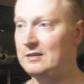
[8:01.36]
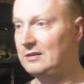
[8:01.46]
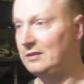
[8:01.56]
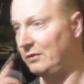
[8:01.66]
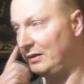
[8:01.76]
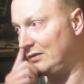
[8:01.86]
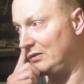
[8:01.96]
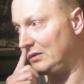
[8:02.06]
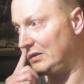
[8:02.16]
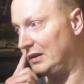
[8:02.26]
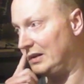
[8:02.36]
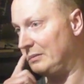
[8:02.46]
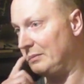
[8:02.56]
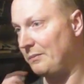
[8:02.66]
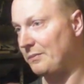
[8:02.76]
is the reason
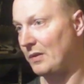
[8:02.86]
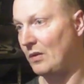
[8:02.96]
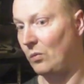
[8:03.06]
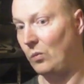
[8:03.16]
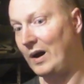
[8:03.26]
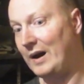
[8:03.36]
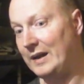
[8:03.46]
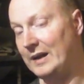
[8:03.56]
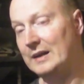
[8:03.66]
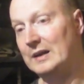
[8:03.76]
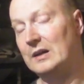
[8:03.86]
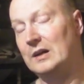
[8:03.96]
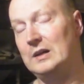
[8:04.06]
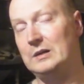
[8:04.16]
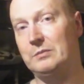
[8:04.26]
um, why
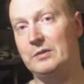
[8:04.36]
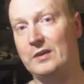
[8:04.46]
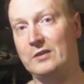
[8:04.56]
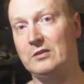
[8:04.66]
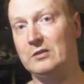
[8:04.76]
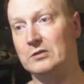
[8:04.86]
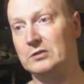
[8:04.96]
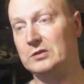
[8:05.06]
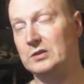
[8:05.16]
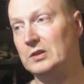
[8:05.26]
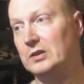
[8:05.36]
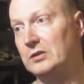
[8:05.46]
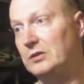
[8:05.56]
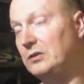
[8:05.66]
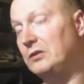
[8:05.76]
um, professionals,
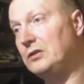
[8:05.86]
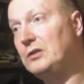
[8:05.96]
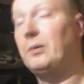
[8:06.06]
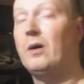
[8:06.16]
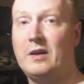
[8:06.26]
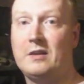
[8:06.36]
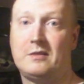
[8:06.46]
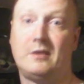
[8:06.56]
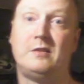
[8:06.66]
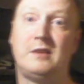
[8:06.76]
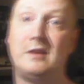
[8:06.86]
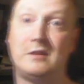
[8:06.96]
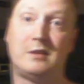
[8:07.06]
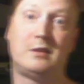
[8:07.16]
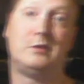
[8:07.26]
you know, do put inserts
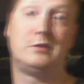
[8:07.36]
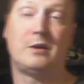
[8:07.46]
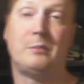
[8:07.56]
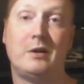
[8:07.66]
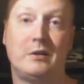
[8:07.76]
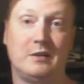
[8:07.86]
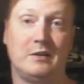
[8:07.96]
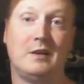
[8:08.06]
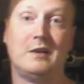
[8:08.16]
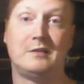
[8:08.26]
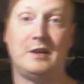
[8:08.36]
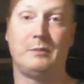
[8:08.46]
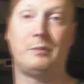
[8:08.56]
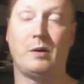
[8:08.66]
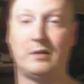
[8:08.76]
into those American
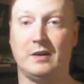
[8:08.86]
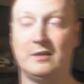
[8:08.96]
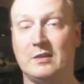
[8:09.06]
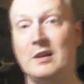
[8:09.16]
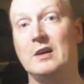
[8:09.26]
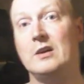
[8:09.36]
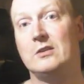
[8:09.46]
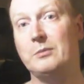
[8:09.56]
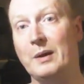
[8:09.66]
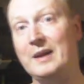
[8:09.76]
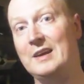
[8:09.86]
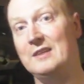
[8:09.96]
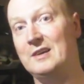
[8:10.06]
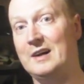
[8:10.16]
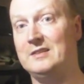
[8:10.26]
table pockets to make
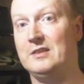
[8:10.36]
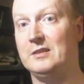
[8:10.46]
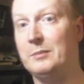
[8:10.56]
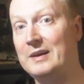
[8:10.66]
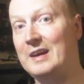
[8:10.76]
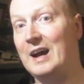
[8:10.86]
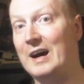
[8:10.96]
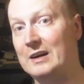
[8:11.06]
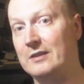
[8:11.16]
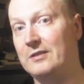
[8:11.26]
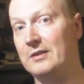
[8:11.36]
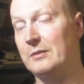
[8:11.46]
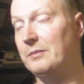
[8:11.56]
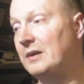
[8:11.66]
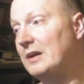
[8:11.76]
it tighter, to make it harder for
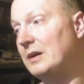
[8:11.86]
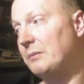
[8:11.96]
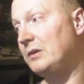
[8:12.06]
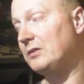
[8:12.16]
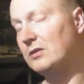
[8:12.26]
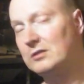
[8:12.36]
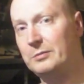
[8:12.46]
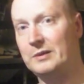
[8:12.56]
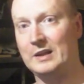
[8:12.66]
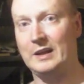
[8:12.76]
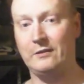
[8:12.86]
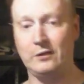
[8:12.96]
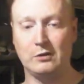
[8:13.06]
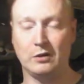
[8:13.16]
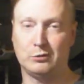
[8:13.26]
them. Because ultimately, if
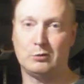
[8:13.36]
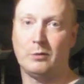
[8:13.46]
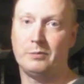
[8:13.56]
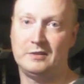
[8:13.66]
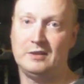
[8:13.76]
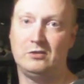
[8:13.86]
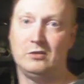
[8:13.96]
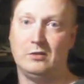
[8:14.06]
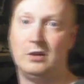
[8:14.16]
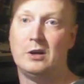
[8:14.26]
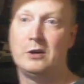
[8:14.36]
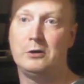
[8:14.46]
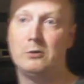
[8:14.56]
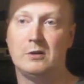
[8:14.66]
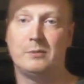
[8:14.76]
you go to a competition,
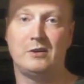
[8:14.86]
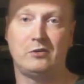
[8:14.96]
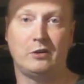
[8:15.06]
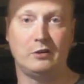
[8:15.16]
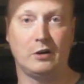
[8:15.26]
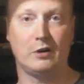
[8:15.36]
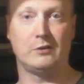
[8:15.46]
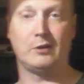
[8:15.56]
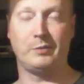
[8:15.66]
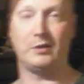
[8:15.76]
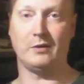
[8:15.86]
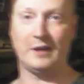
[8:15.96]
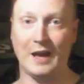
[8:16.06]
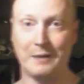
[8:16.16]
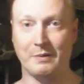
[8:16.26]
you want to make sure you're top of your
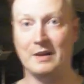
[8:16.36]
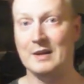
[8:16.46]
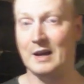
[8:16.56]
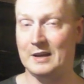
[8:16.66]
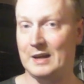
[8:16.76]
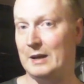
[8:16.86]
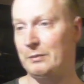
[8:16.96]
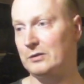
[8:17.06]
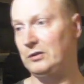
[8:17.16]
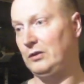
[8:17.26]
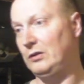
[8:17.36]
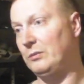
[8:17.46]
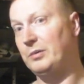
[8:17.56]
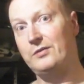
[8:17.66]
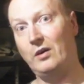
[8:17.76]
game and able
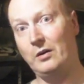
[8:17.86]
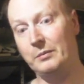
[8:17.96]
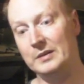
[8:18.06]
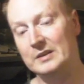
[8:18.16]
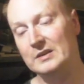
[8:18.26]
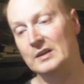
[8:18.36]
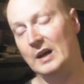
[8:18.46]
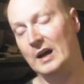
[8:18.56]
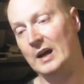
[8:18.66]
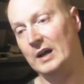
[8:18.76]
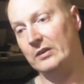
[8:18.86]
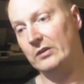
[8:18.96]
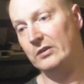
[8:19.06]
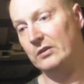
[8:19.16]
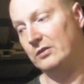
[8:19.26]
to perform.
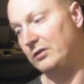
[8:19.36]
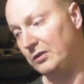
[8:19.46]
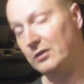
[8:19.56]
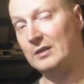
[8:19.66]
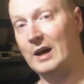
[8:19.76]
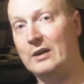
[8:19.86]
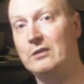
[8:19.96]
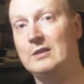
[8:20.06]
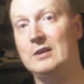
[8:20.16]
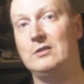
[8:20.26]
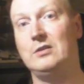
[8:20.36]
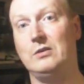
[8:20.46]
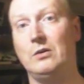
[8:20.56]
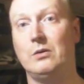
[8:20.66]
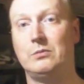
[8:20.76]
And to do that, you need
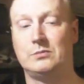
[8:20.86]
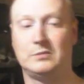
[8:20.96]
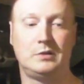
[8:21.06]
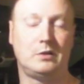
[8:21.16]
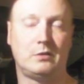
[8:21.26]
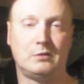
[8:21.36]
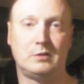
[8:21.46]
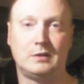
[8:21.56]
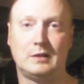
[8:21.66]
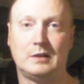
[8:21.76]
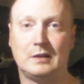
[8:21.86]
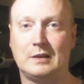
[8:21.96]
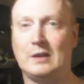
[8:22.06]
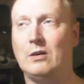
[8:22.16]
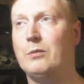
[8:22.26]
to, you know,
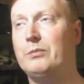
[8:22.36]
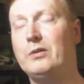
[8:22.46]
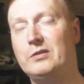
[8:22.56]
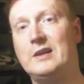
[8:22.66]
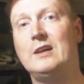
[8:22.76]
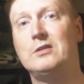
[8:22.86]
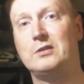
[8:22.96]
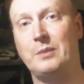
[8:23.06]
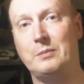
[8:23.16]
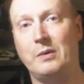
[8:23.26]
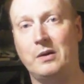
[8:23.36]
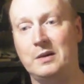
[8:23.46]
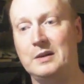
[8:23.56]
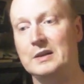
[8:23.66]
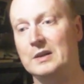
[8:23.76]
up your skills a bit
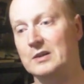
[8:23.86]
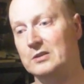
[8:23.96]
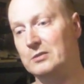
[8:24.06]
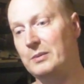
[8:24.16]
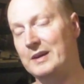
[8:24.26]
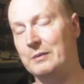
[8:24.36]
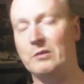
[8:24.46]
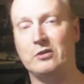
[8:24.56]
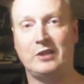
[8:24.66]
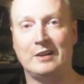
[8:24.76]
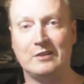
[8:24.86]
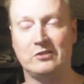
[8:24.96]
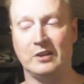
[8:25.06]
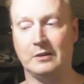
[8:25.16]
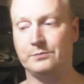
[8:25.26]
more to make it more
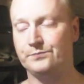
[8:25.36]
challenging.